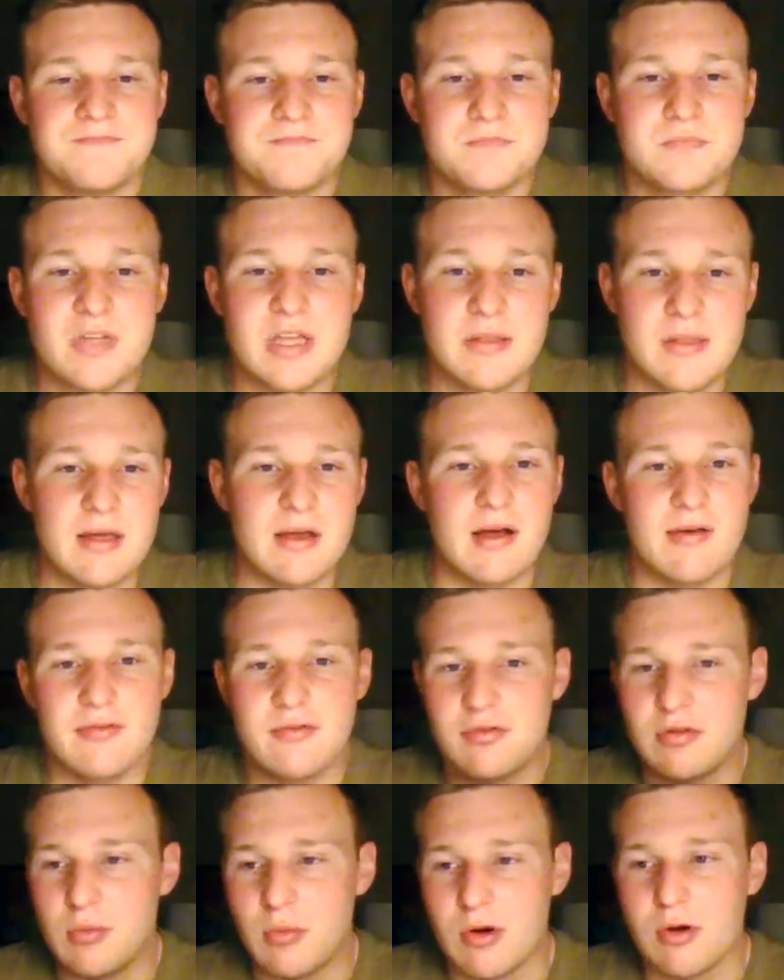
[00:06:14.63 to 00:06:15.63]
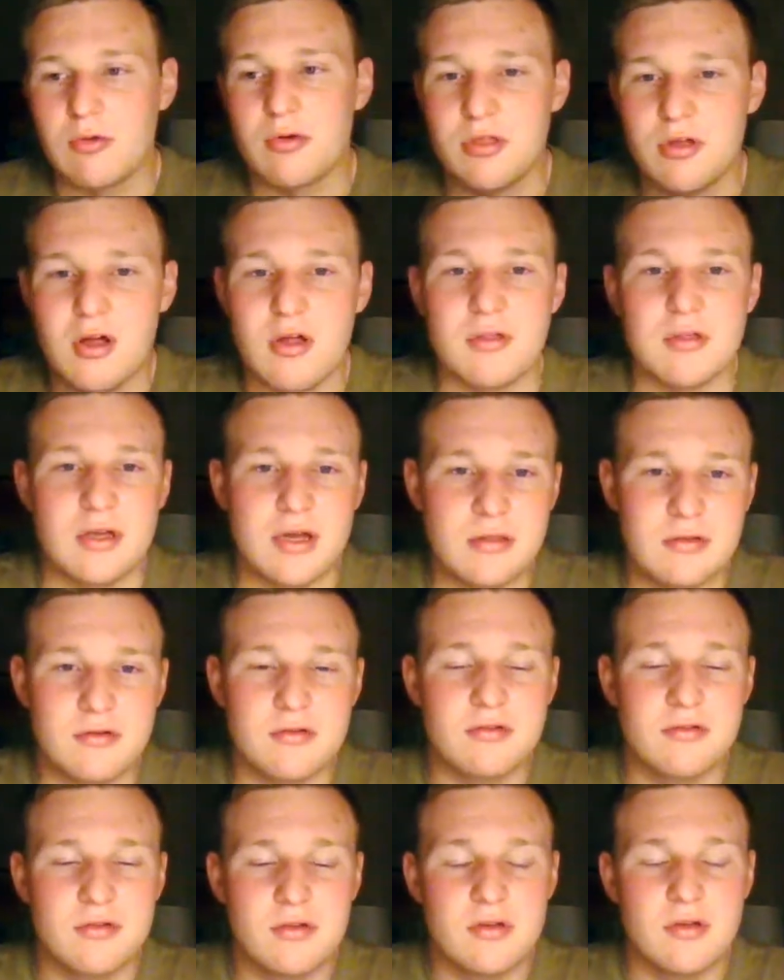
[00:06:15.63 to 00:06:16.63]
And they obviously work with all the
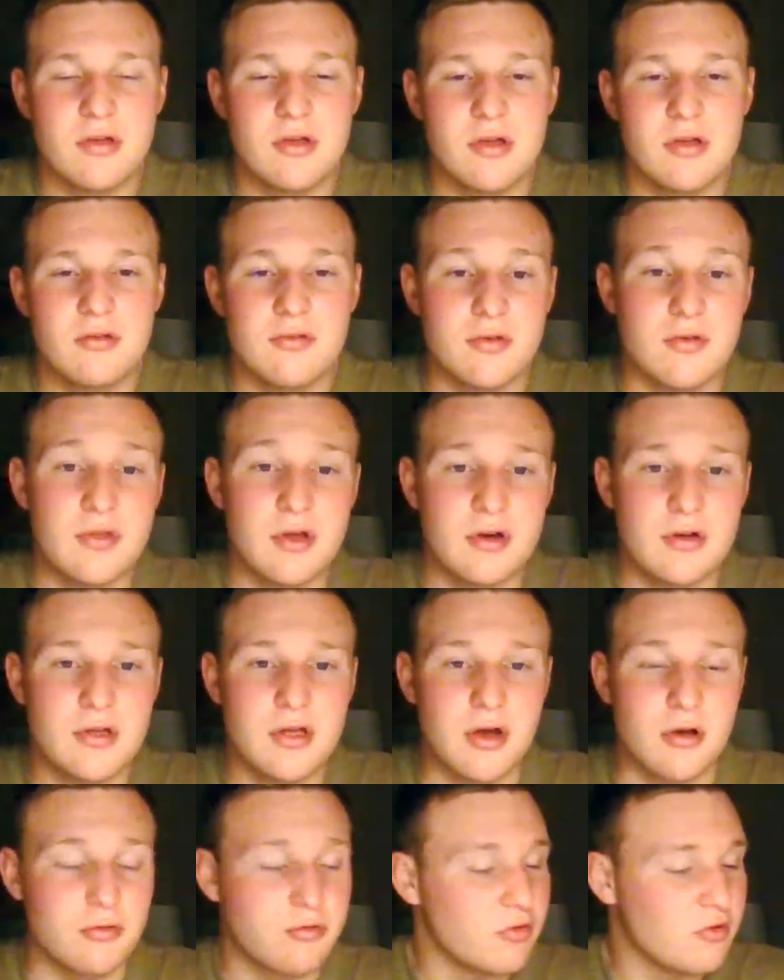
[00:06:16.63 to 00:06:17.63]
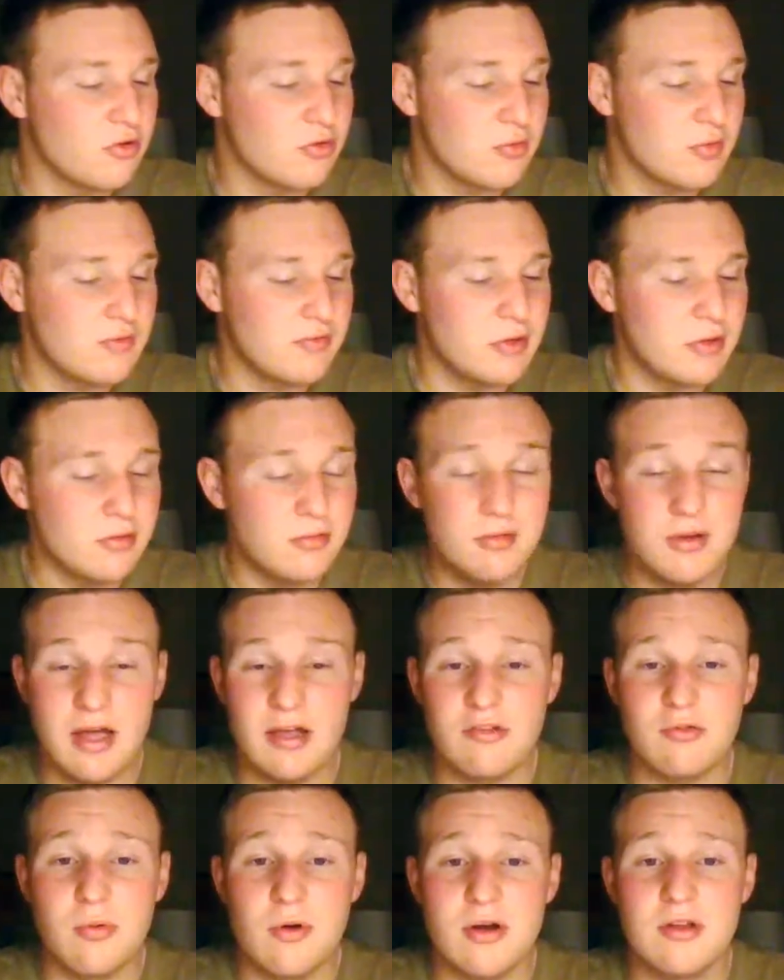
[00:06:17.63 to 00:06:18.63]
others. So there you go. So just to review,
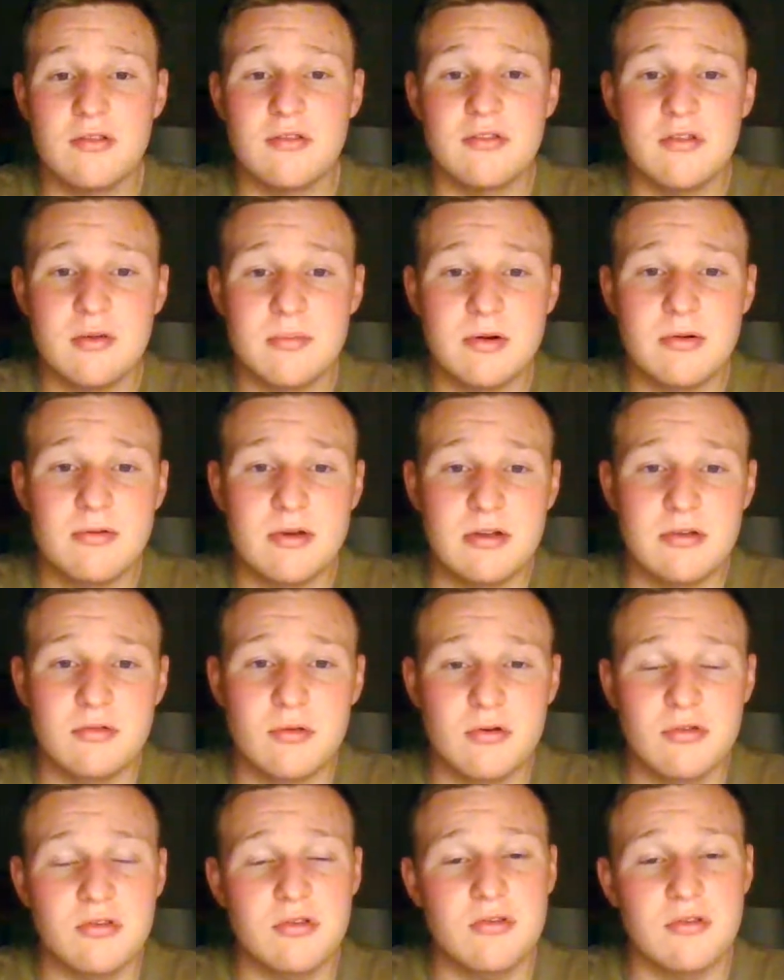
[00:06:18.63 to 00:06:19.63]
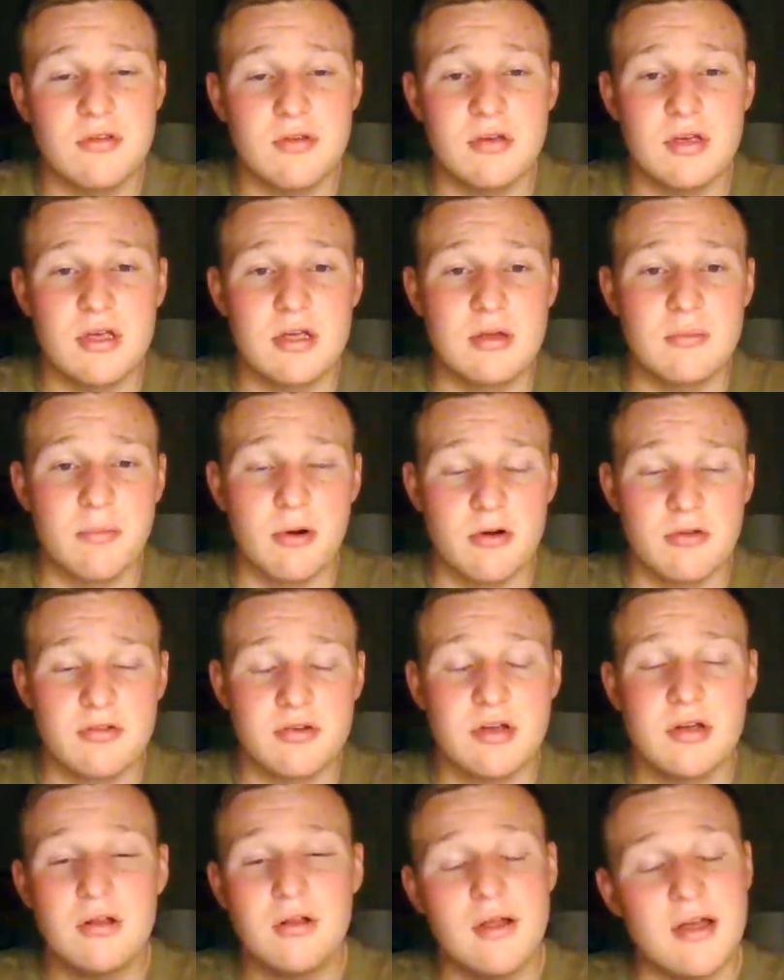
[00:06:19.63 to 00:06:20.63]
S1 is human resources and
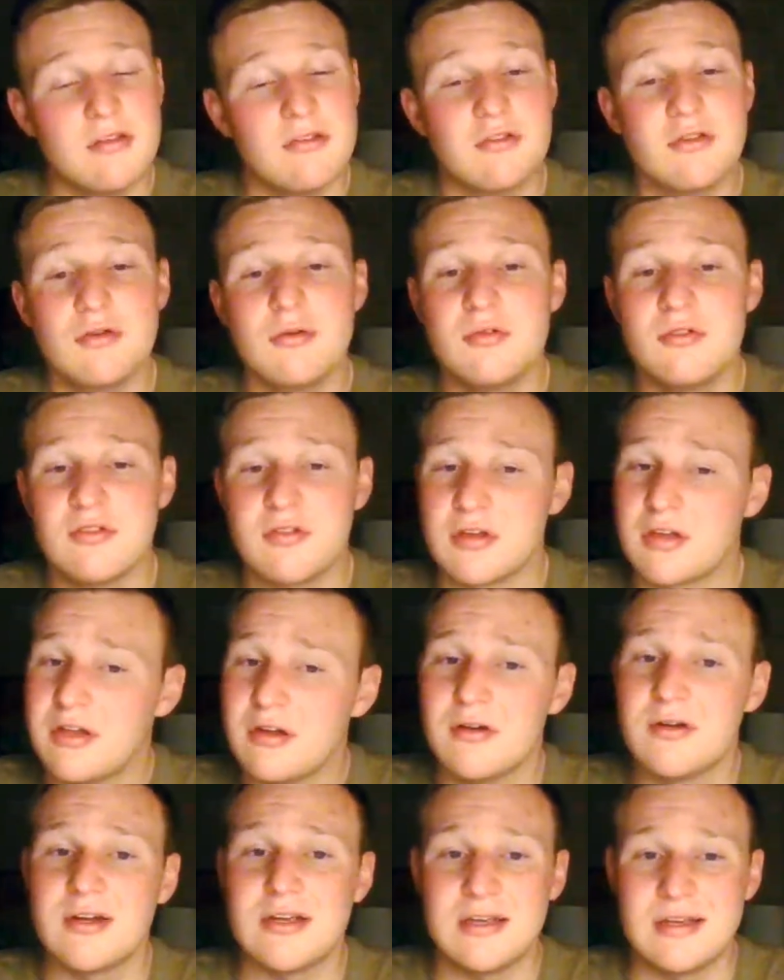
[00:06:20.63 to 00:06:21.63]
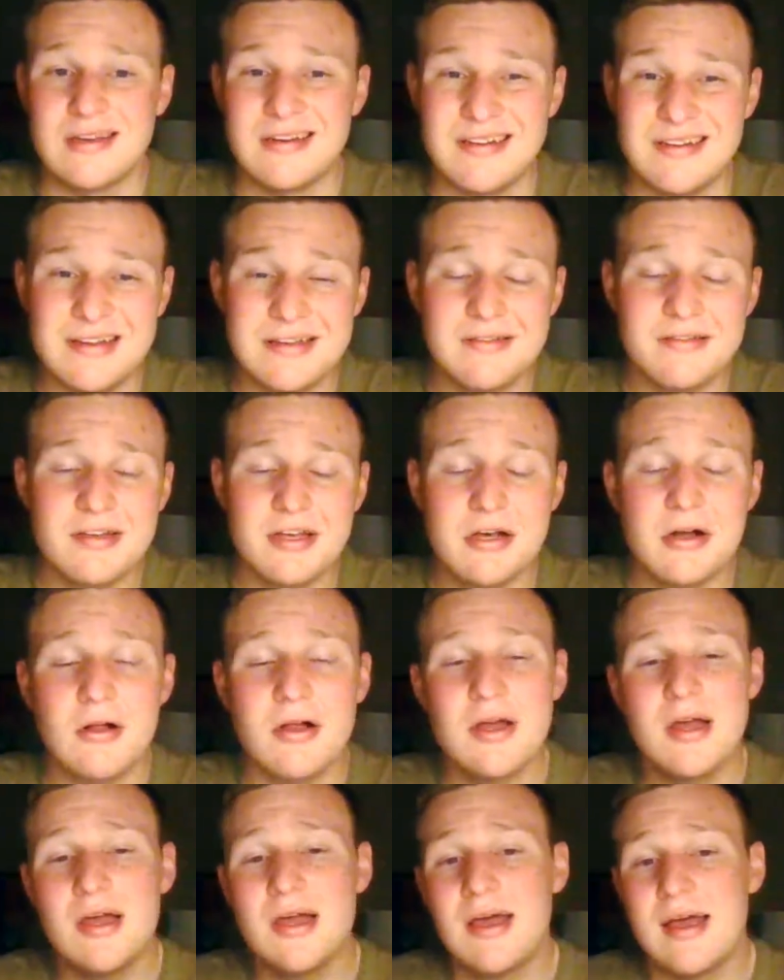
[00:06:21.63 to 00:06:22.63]
personnel. S2 is security and intel.
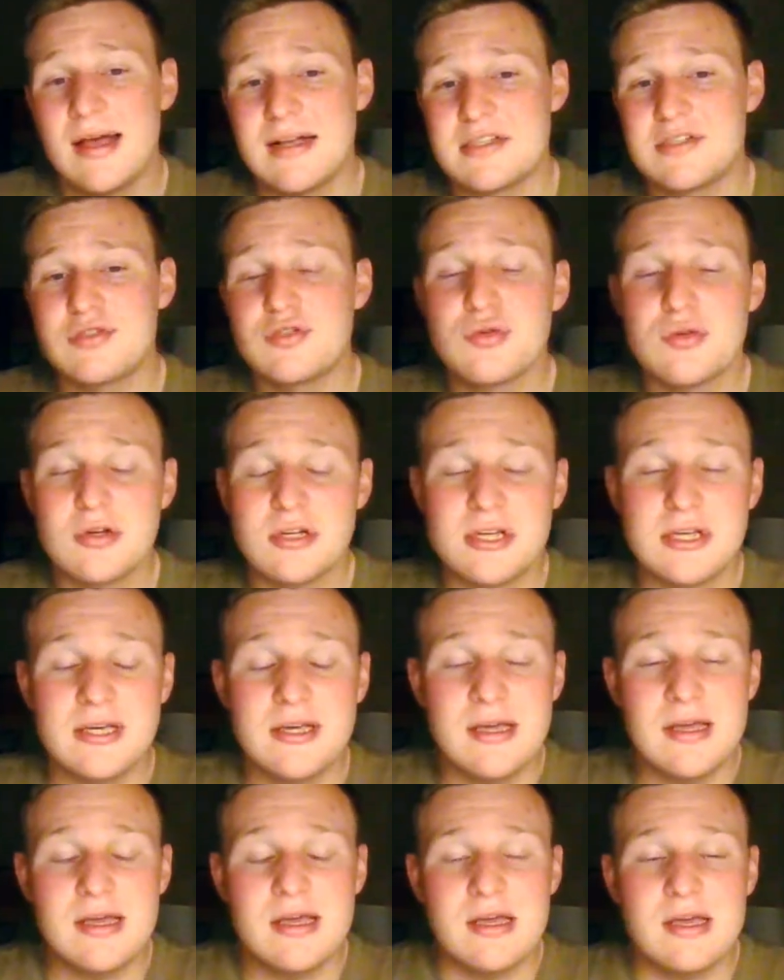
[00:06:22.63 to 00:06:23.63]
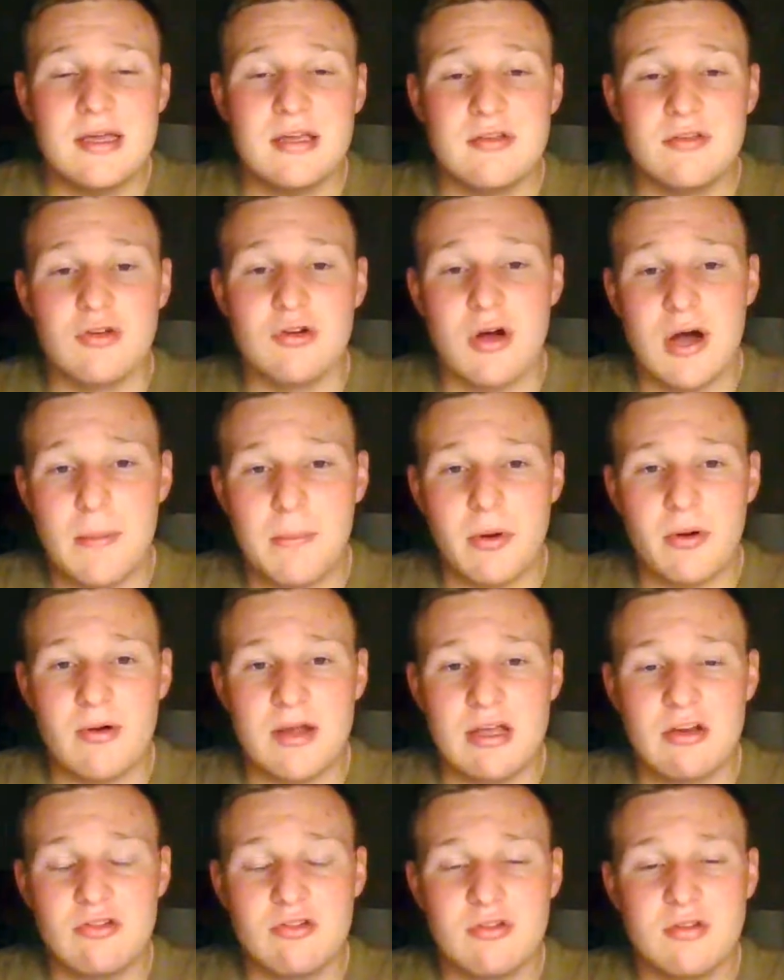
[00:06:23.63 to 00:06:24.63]
S3 is your
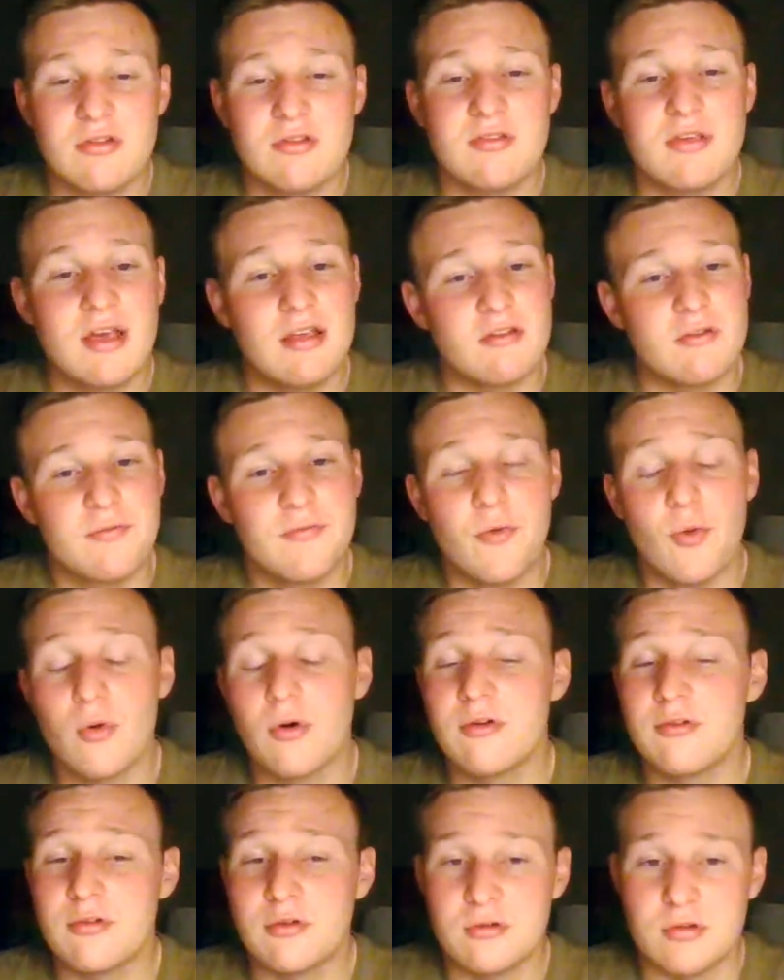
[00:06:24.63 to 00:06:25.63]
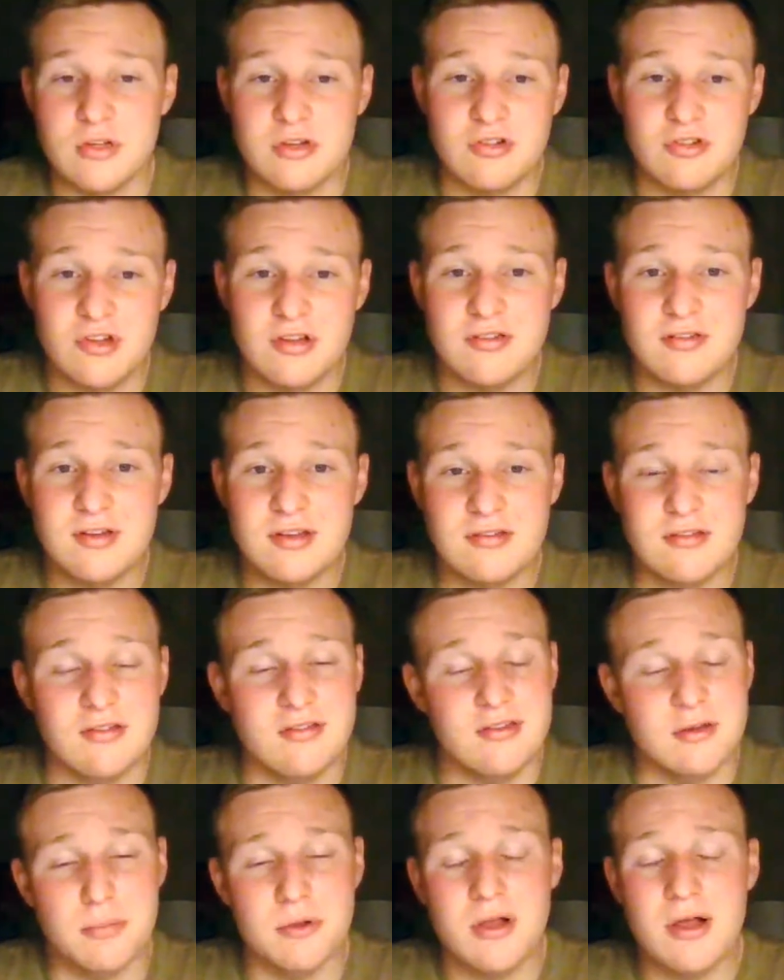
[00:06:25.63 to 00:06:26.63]
operations. S4 is your logistics and
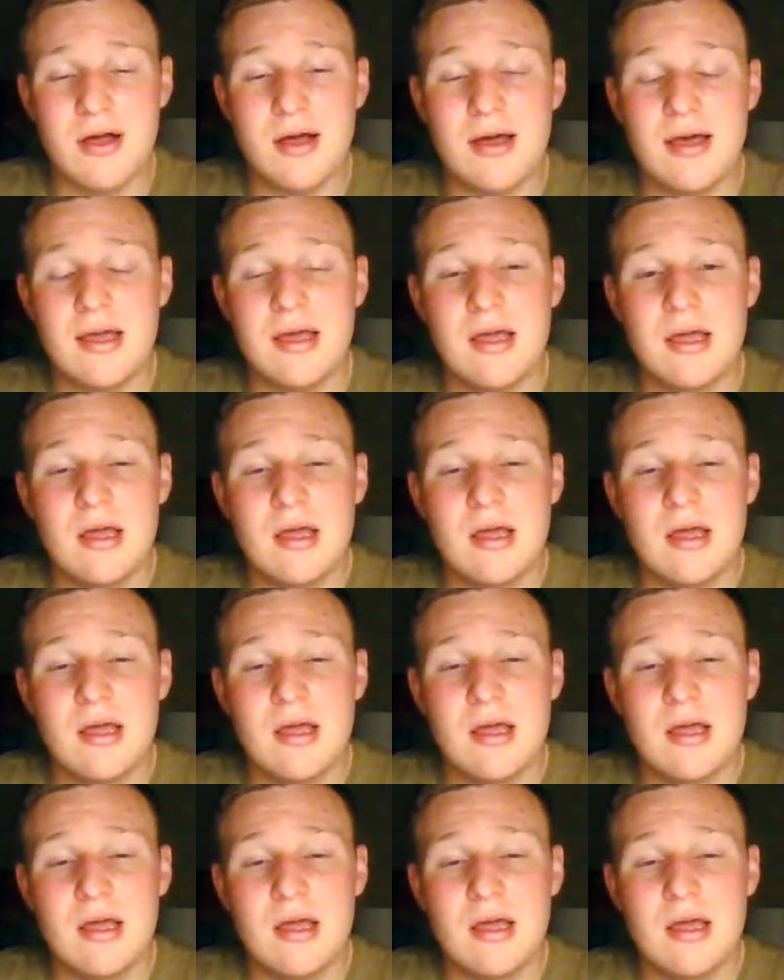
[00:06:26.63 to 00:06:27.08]
supply.